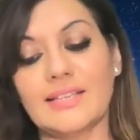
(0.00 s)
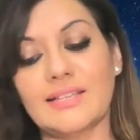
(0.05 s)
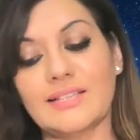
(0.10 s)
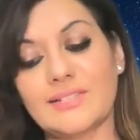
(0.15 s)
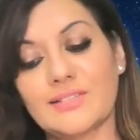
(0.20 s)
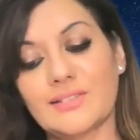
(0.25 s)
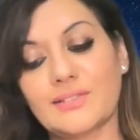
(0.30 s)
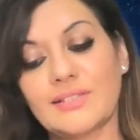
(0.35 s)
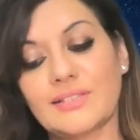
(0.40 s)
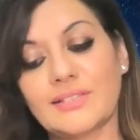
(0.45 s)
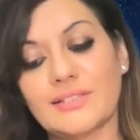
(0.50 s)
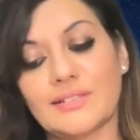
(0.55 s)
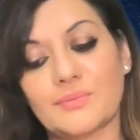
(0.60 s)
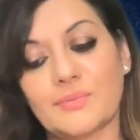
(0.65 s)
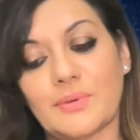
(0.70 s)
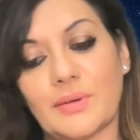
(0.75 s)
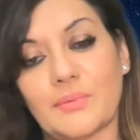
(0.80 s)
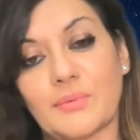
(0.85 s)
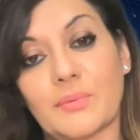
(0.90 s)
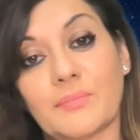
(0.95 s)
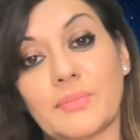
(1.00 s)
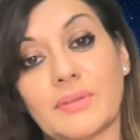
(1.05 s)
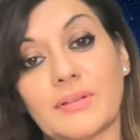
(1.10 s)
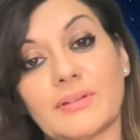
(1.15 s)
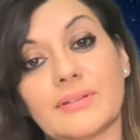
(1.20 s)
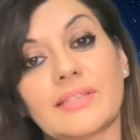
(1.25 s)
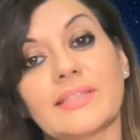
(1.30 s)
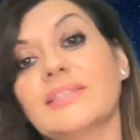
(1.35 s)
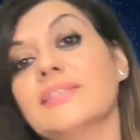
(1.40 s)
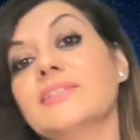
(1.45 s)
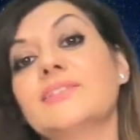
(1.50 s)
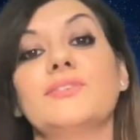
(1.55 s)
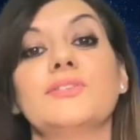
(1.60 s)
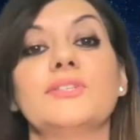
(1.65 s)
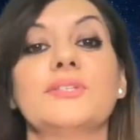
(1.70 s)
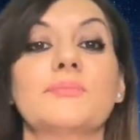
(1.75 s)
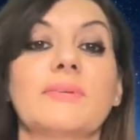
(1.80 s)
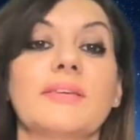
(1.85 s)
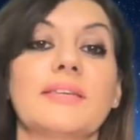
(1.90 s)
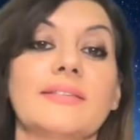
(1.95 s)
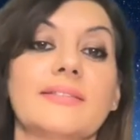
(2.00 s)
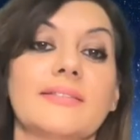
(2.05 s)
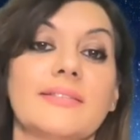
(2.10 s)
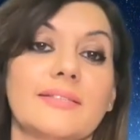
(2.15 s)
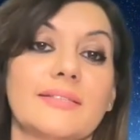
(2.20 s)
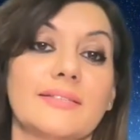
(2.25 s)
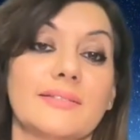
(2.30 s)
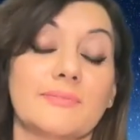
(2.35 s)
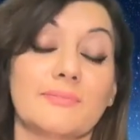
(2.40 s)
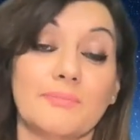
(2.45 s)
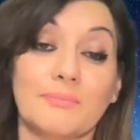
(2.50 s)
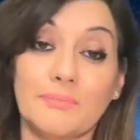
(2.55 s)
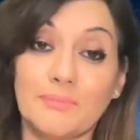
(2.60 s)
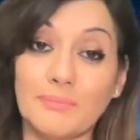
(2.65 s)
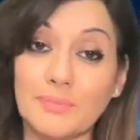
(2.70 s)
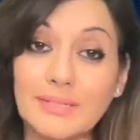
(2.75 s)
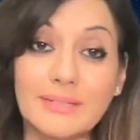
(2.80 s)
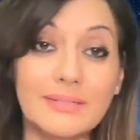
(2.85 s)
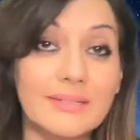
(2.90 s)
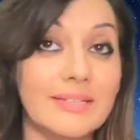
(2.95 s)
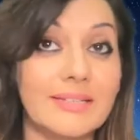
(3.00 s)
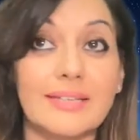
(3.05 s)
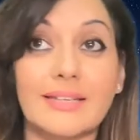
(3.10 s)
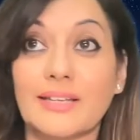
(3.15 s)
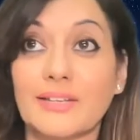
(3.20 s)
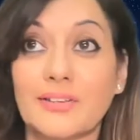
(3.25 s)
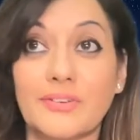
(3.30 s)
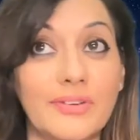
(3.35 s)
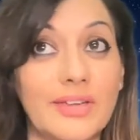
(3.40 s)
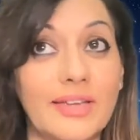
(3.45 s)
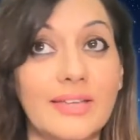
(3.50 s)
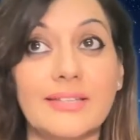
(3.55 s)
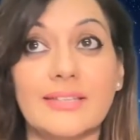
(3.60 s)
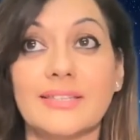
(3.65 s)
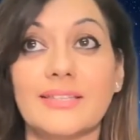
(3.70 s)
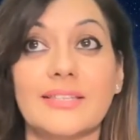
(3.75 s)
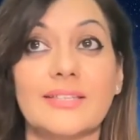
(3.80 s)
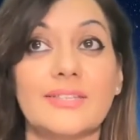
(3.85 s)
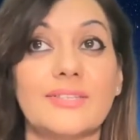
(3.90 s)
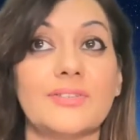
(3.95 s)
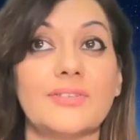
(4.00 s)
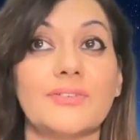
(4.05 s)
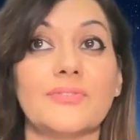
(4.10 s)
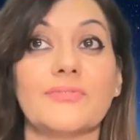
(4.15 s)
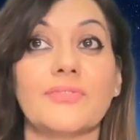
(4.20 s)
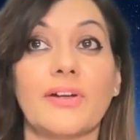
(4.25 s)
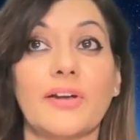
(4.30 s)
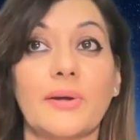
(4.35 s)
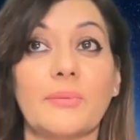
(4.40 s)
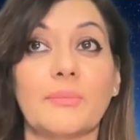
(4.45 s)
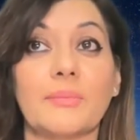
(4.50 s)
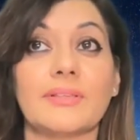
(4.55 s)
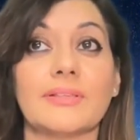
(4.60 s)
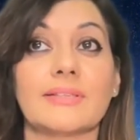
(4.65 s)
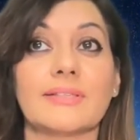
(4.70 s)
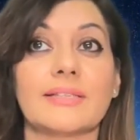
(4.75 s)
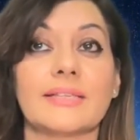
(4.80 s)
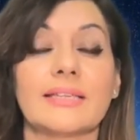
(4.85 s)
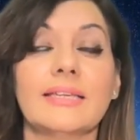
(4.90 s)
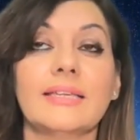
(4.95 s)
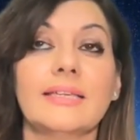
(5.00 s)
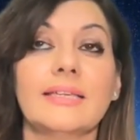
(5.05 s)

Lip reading: So this is where we're building these new spaces, building and creating these new environments,